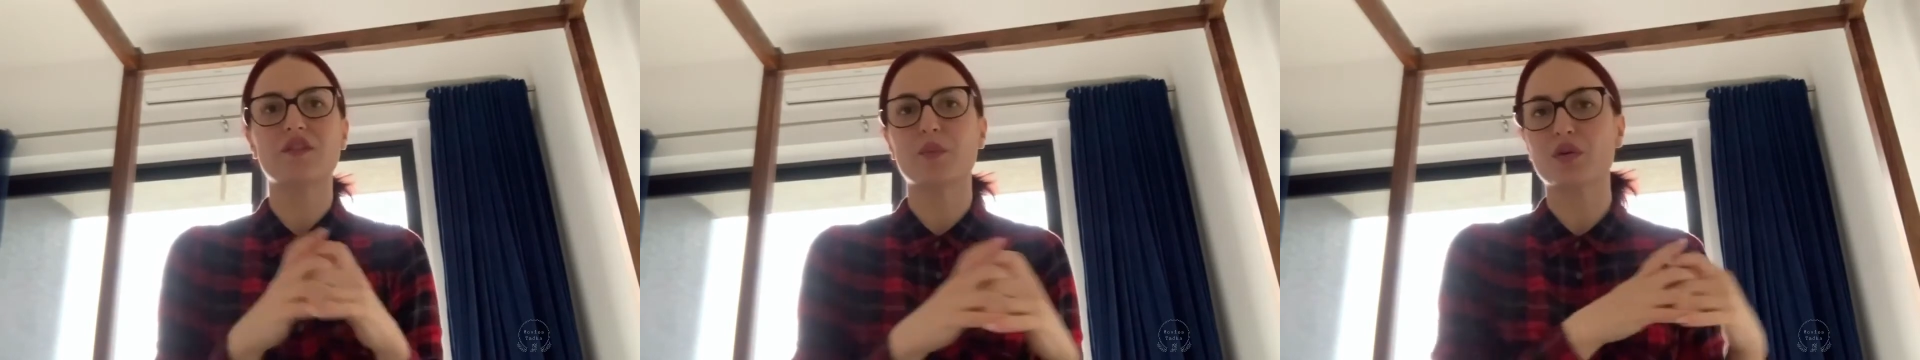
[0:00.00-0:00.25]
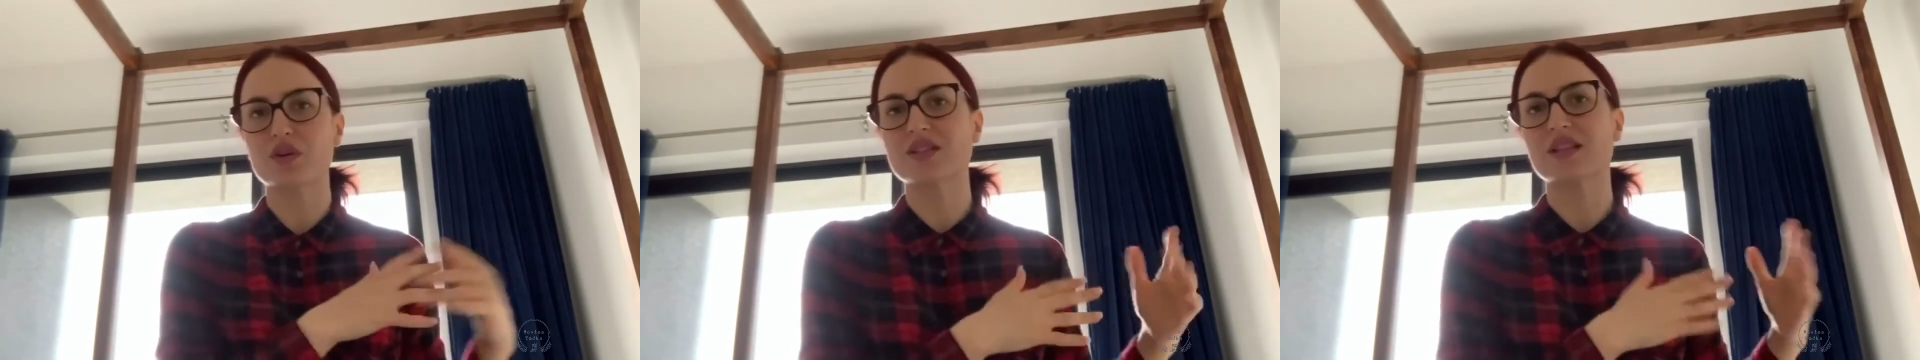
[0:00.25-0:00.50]
a
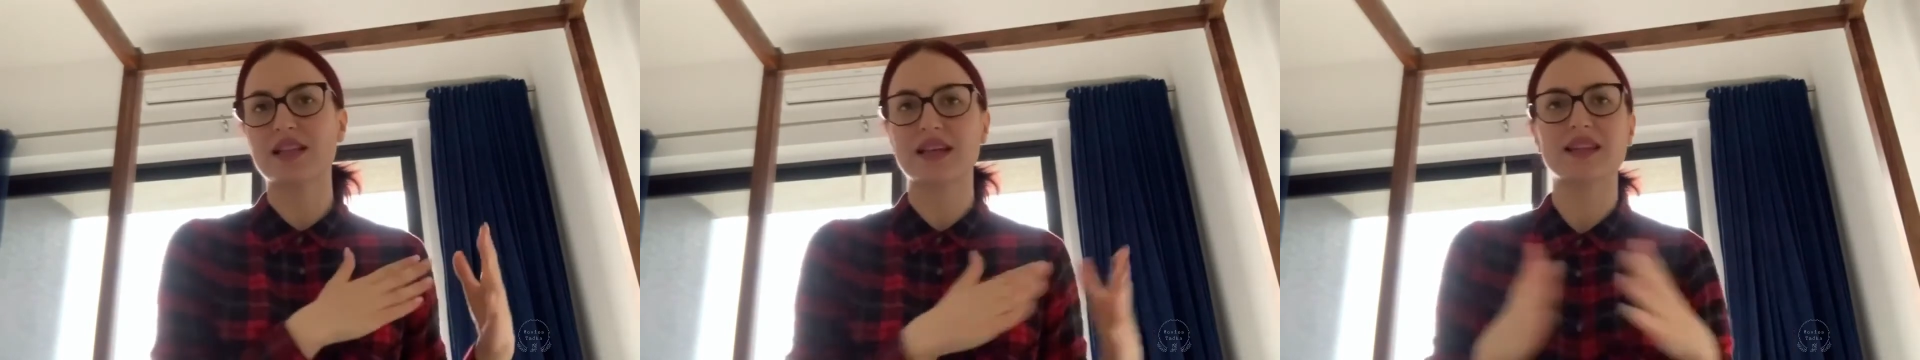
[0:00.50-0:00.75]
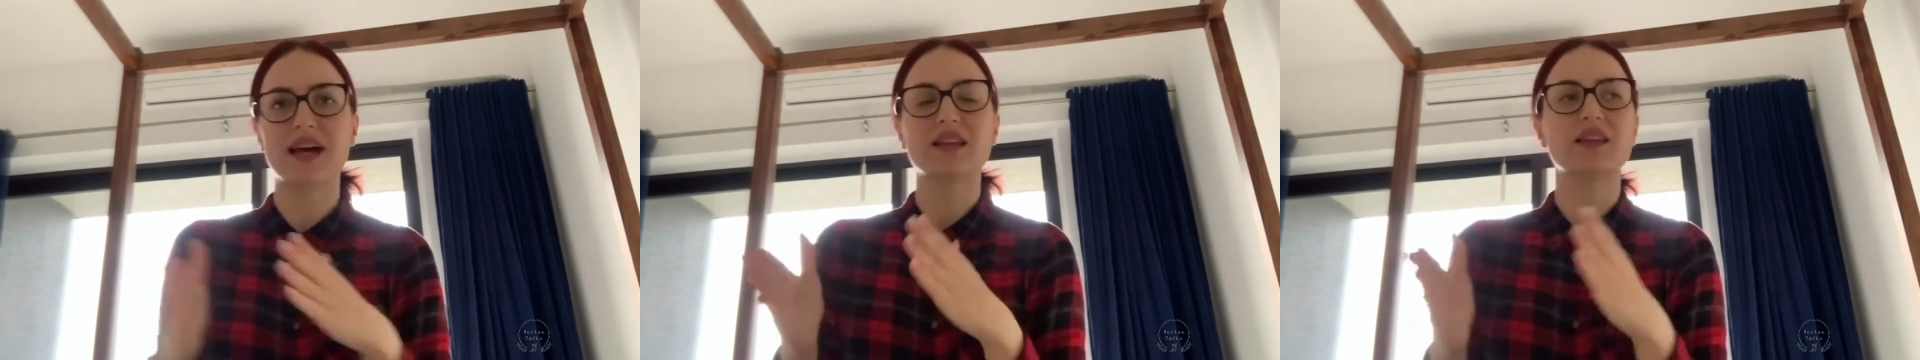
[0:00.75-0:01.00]
person like
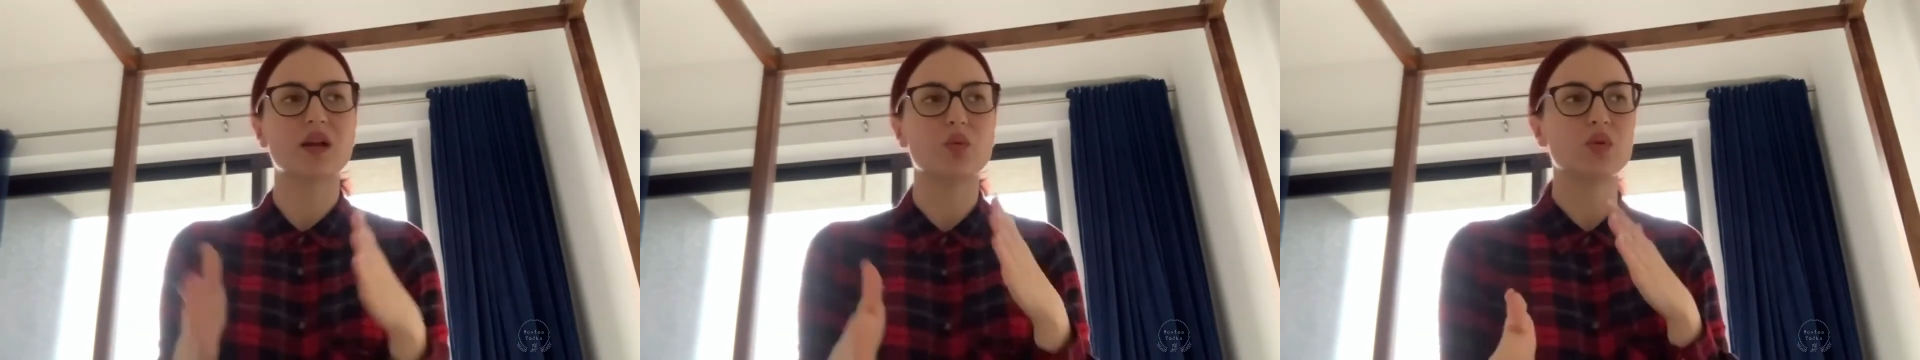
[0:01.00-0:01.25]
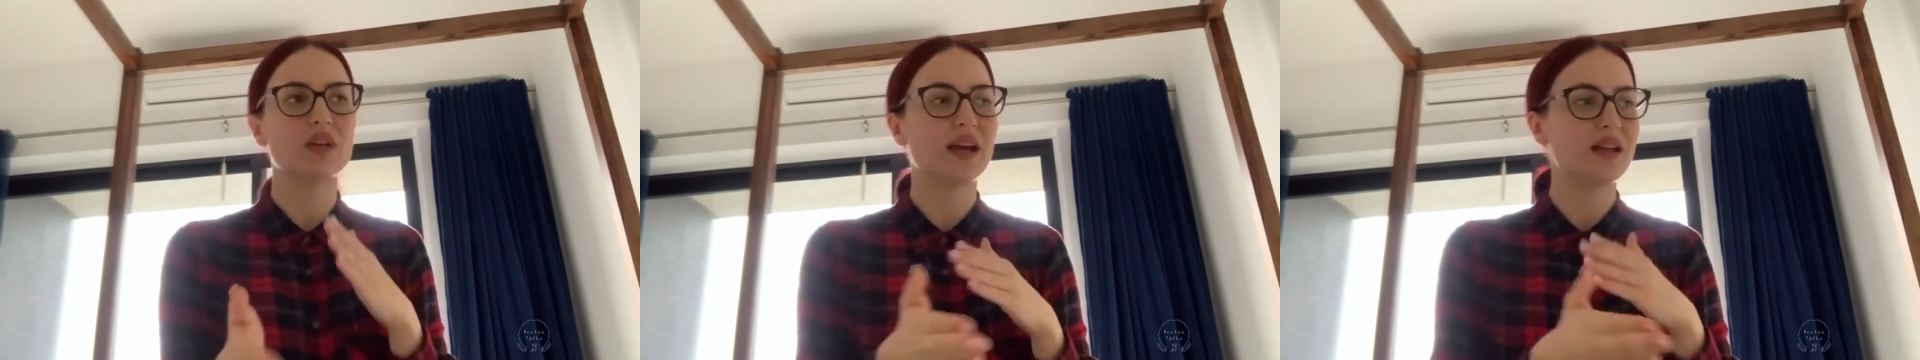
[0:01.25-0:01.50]
that then
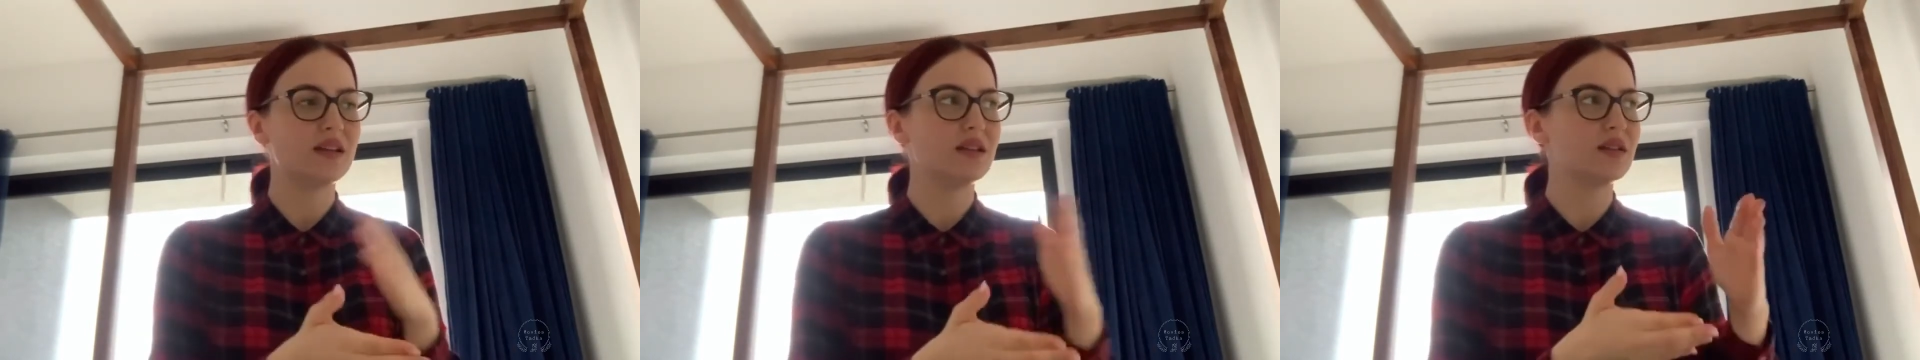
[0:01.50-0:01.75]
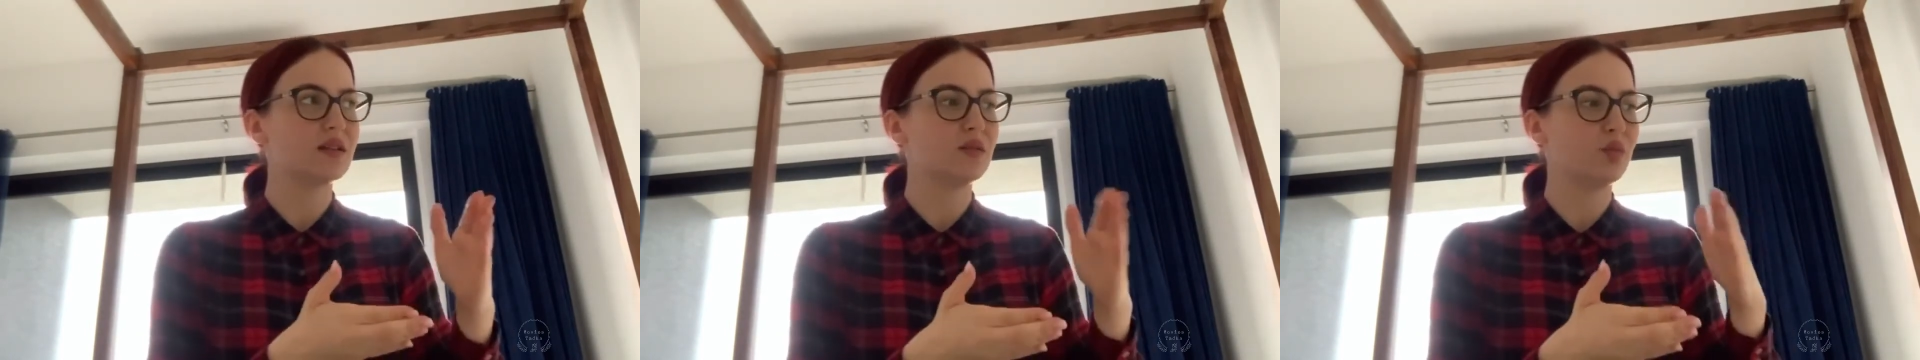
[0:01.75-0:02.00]

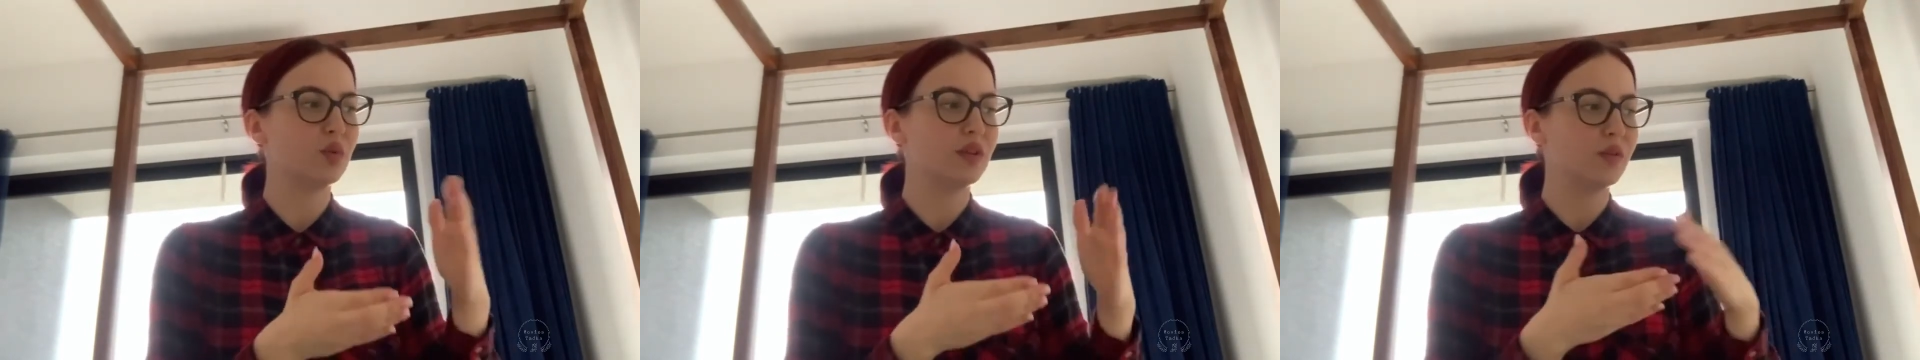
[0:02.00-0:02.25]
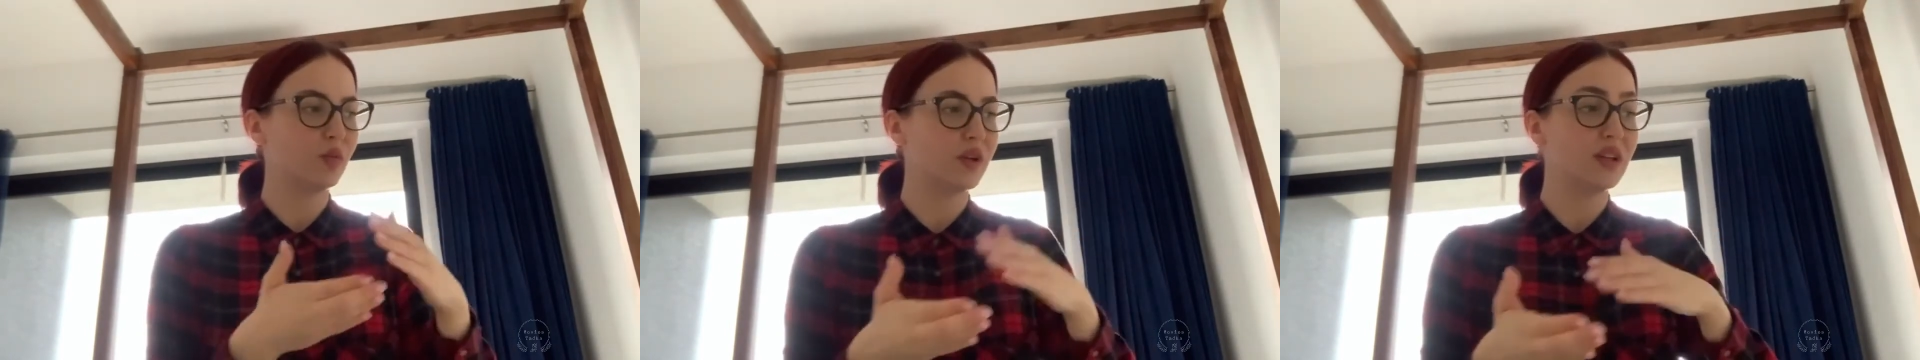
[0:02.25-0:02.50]

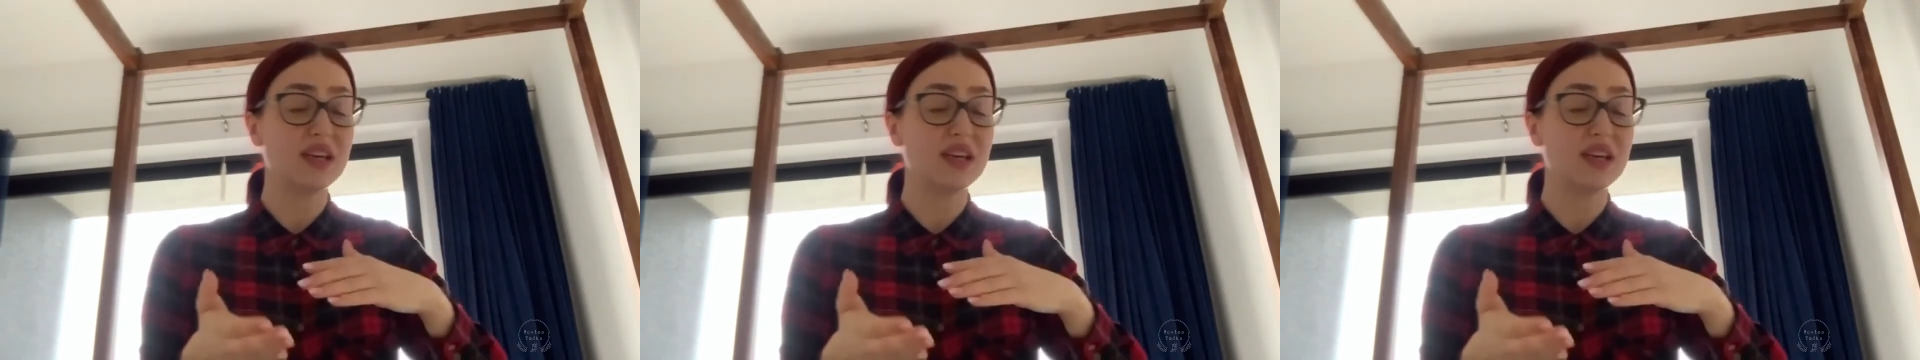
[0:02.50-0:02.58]
would